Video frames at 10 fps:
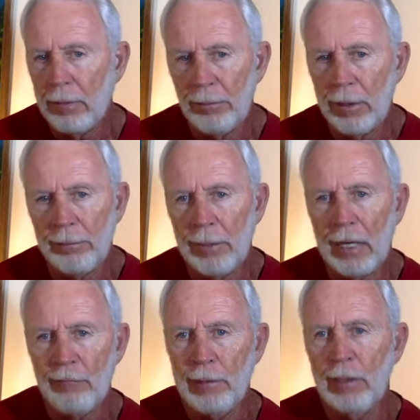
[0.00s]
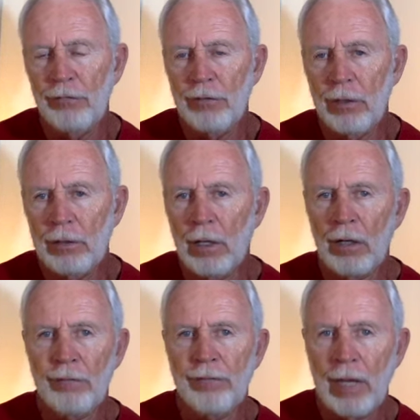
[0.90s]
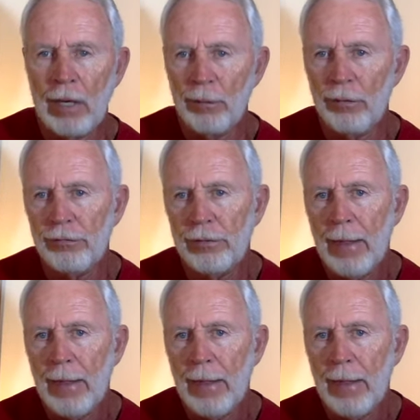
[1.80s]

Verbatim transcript: but but I've been listening to Dr. Flowers,